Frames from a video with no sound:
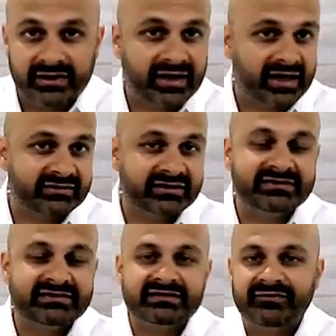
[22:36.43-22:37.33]
It has
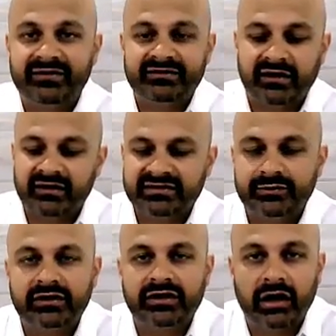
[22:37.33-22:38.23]
consistent viscosity
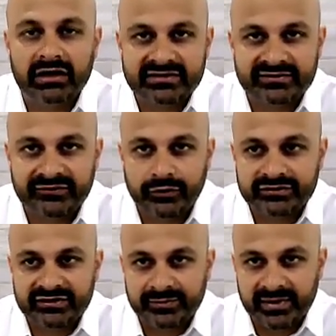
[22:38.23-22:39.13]
regardless of the
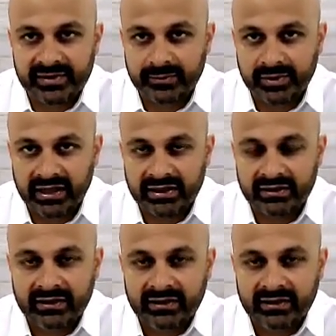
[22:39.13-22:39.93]
forces being applied.